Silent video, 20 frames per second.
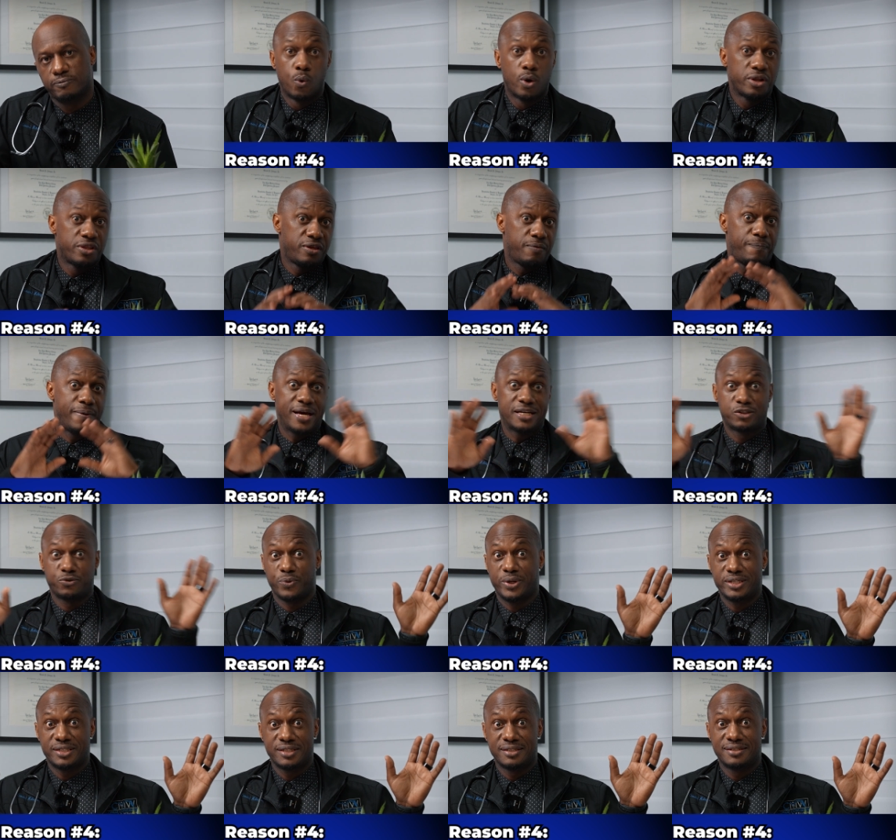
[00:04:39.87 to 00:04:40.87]
One of the best
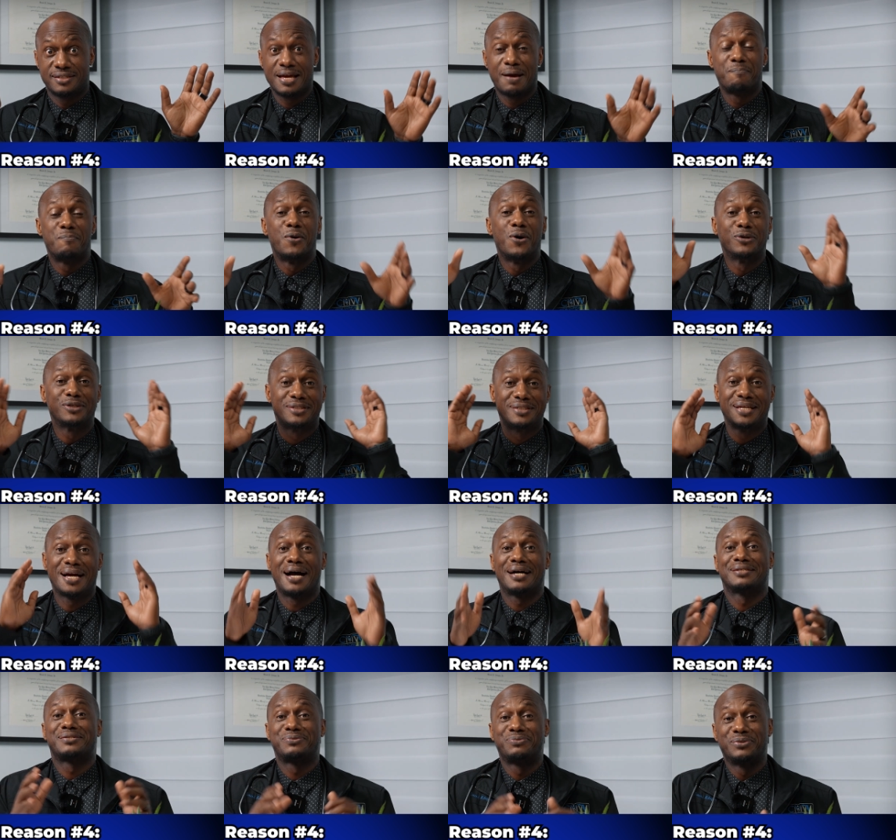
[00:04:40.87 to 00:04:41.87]
reasons that most
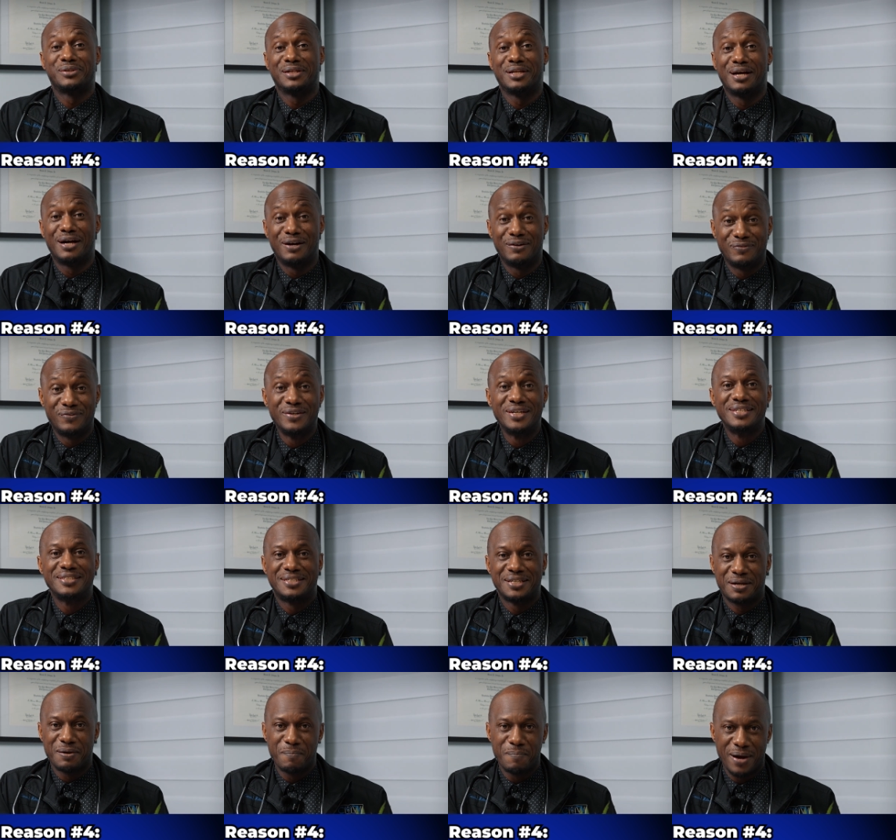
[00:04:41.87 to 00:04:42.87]
docs would love
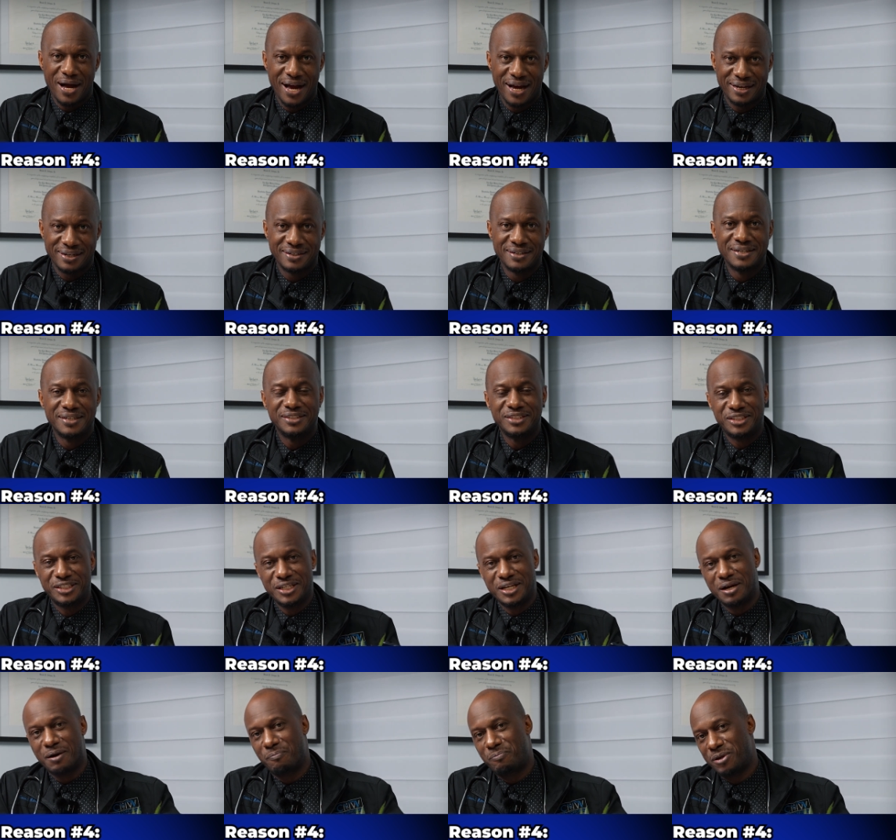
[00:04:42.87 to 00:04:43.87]
to combine
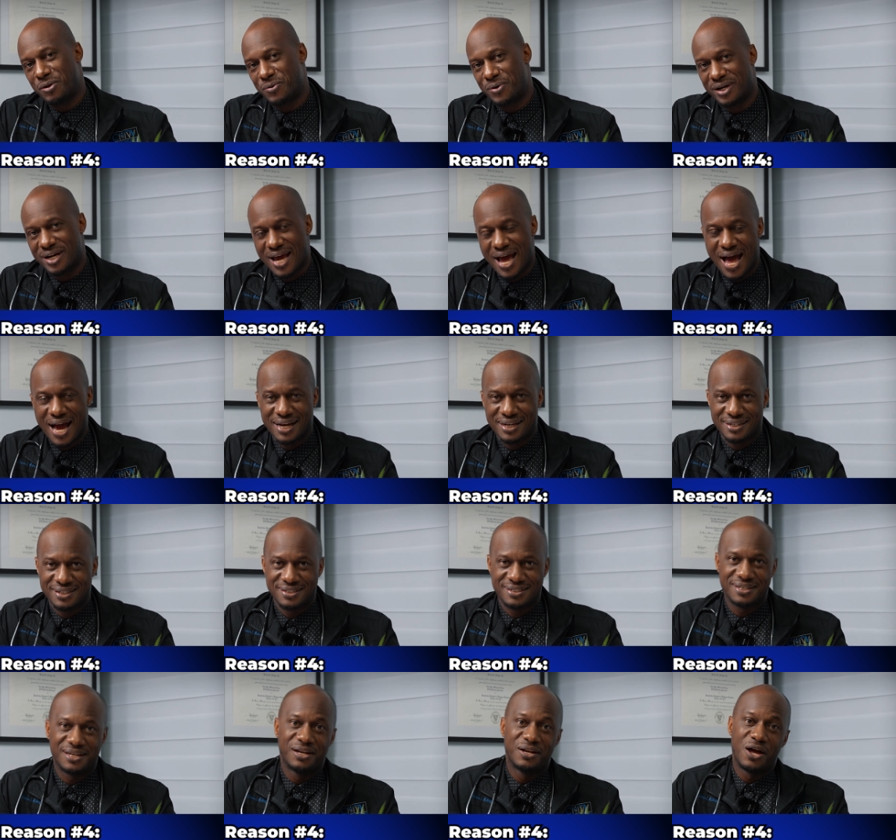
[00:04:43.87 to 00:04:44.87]
G L P one
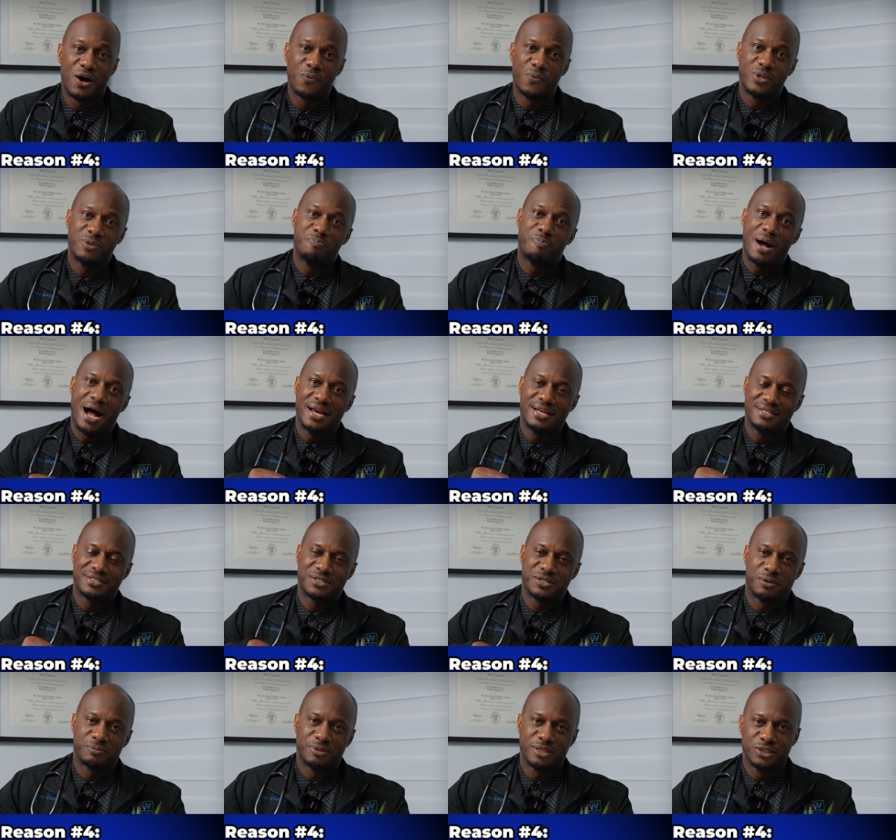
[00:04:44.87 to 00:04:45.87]
agonists along with body
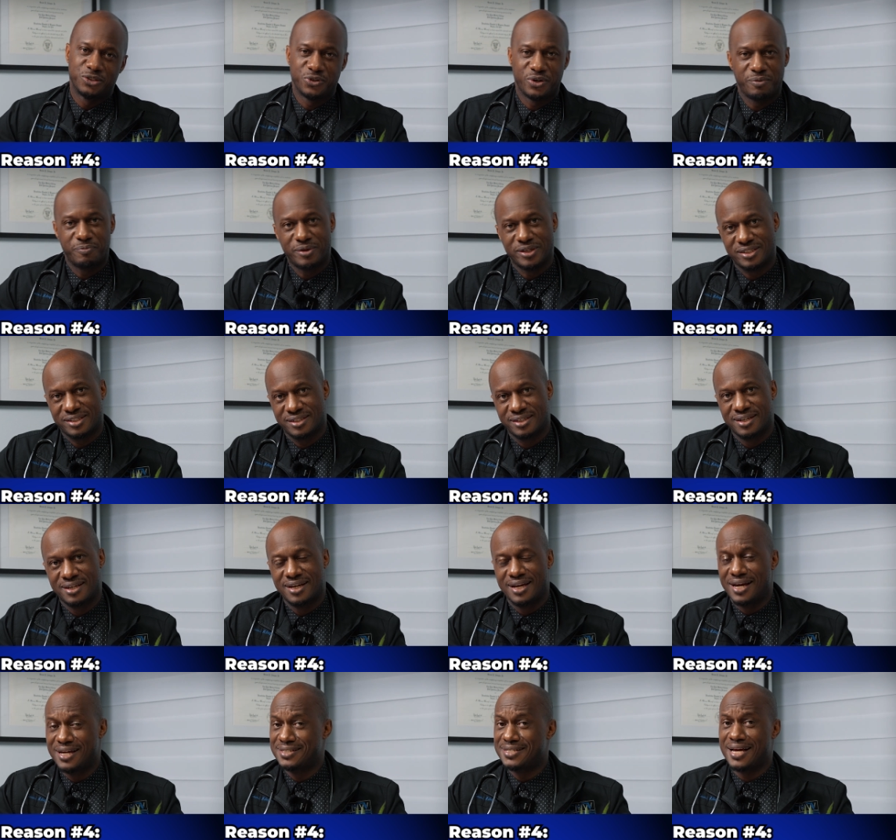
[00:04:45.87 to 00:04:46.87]
sculpting treatments
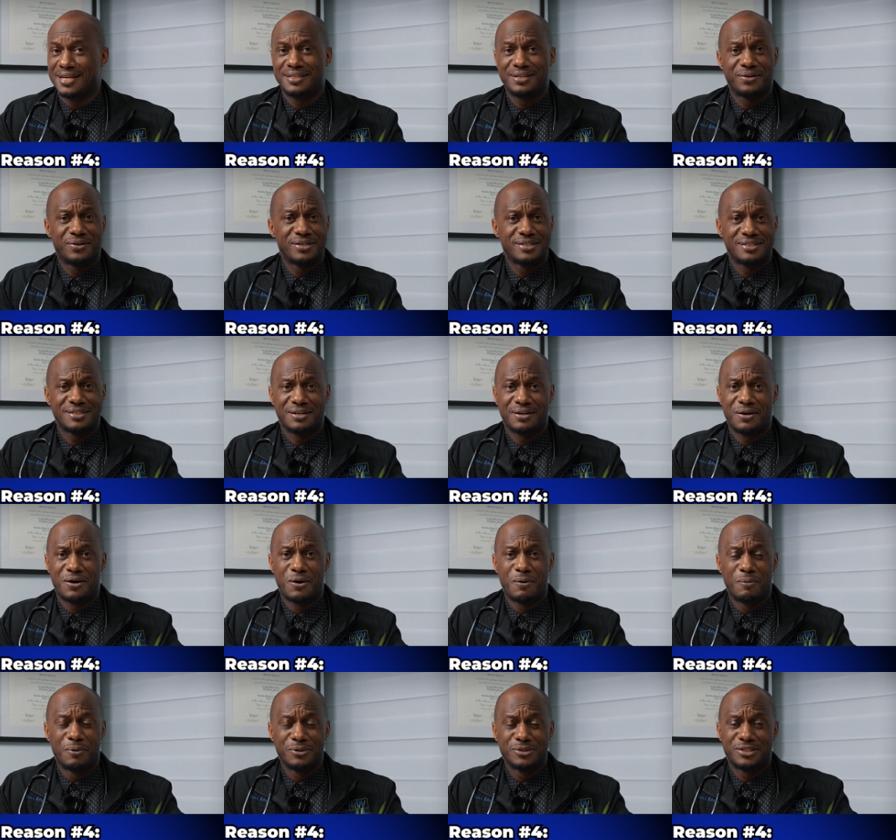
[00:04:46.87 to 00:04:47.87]
is that there is
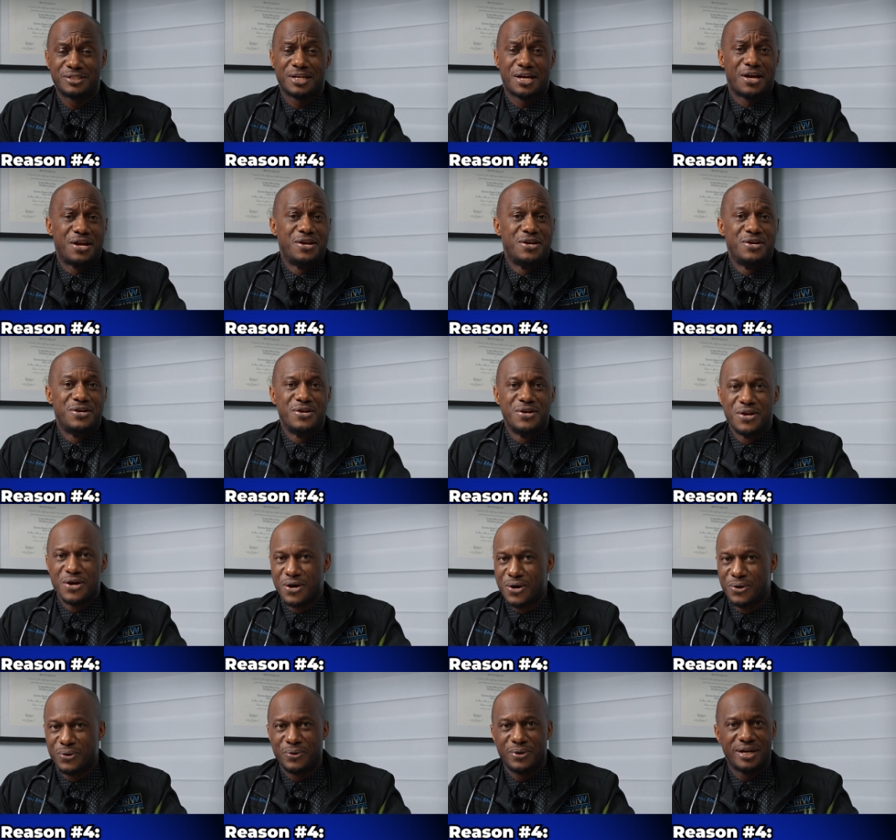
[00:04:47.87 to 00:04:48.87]
almost
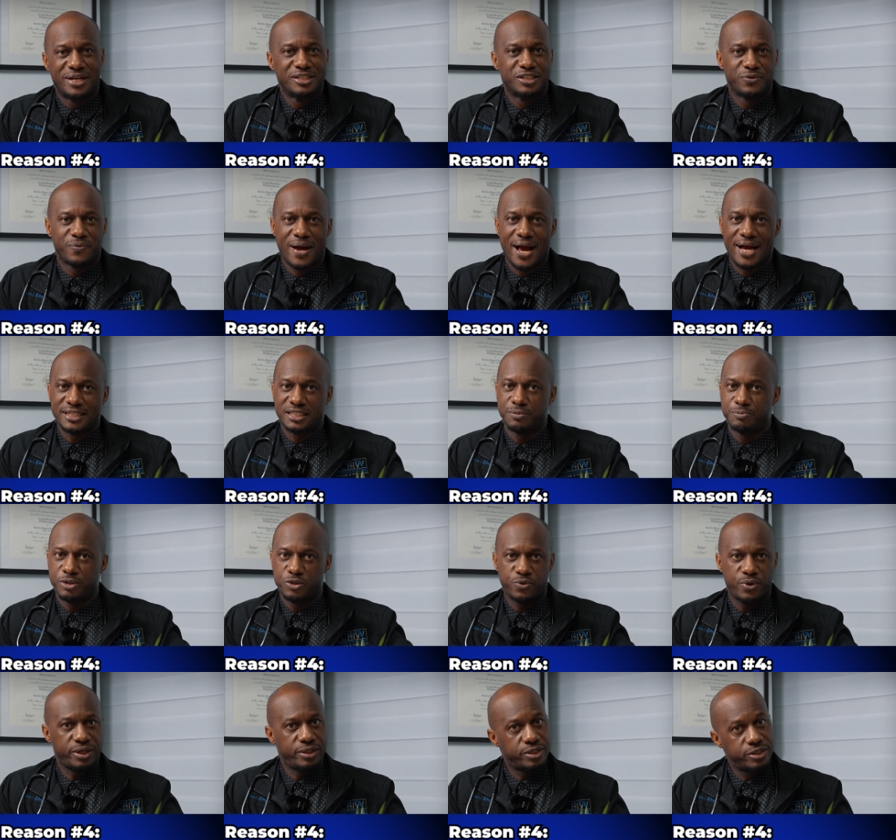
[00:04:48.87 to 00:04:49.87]
no interaction
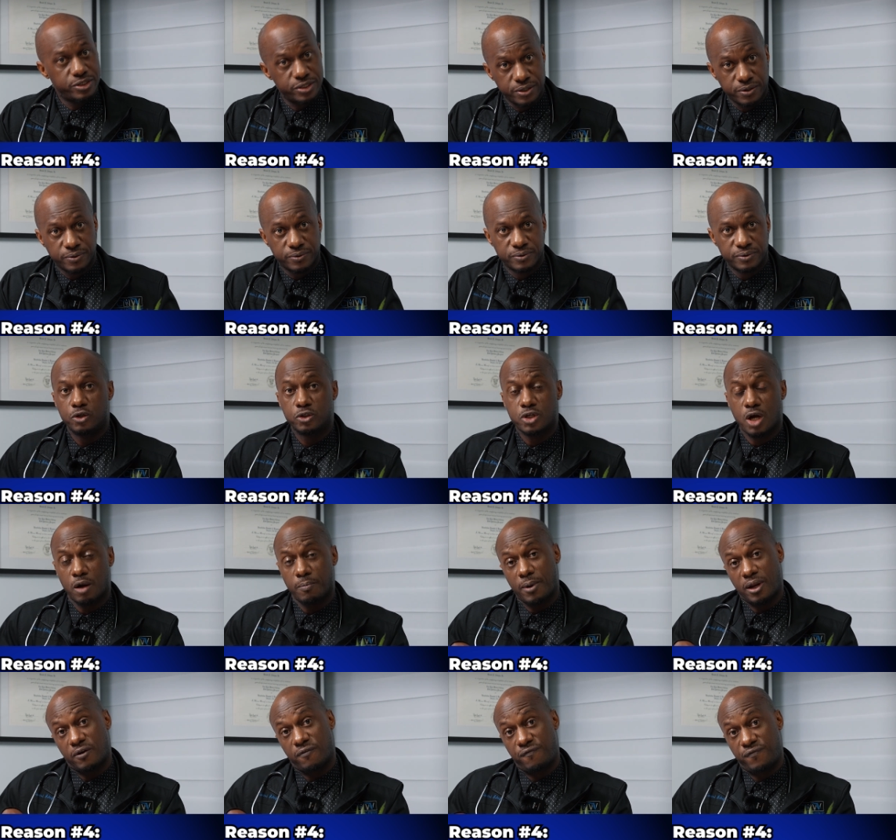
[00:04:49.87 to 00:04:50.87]
between the two. You're talking
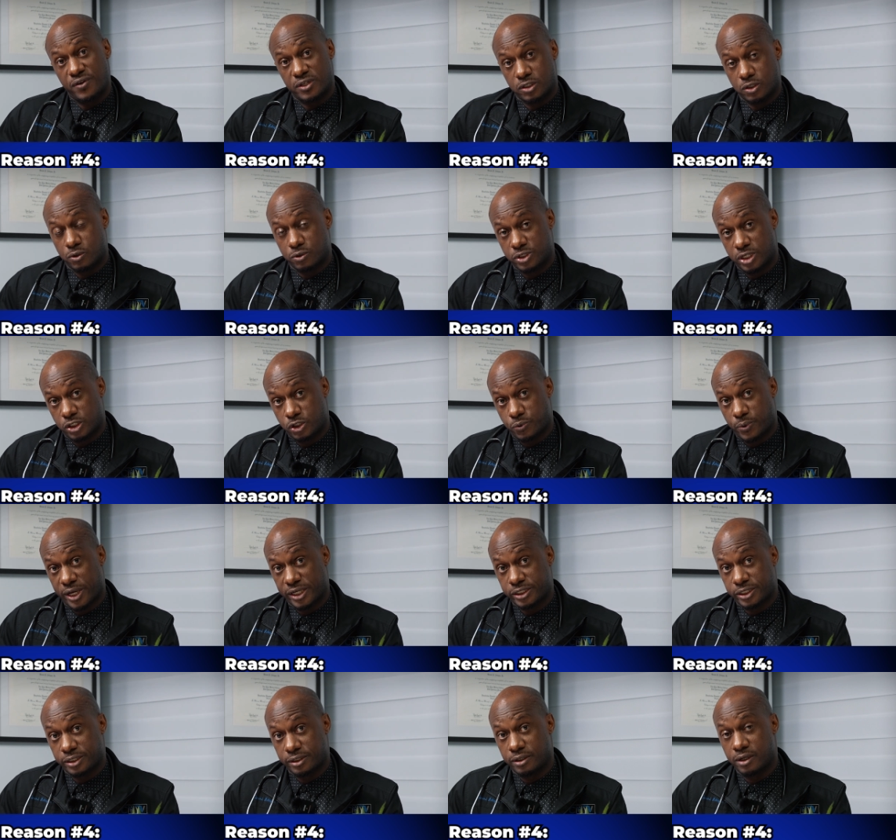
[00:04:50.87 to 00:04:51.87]
about a physical
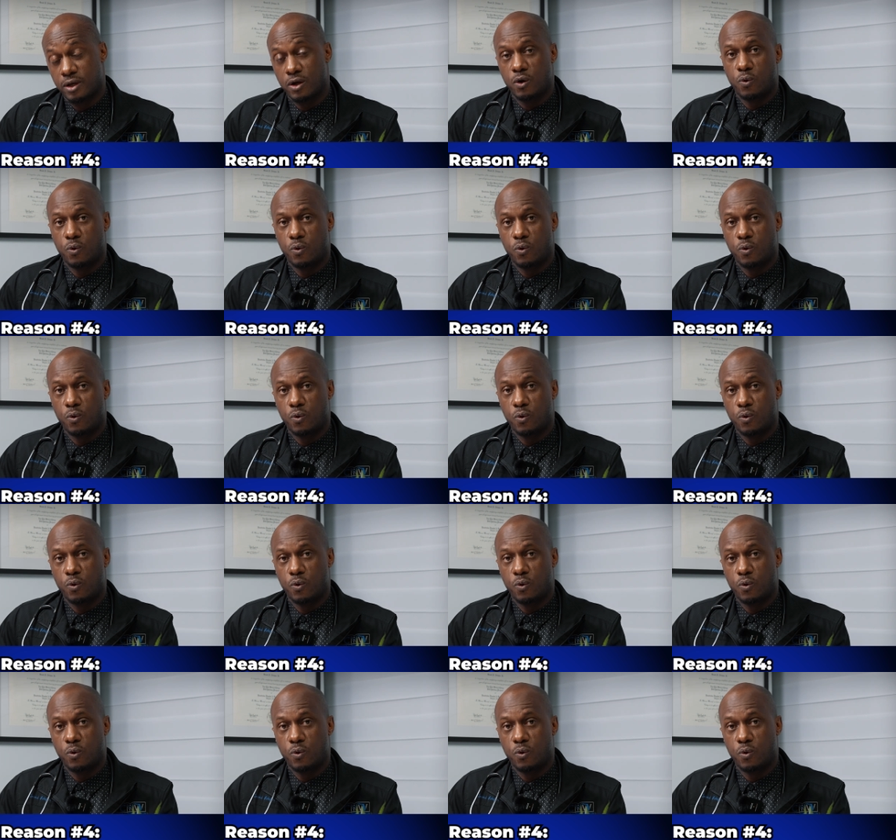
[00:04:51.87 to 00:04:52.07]
situation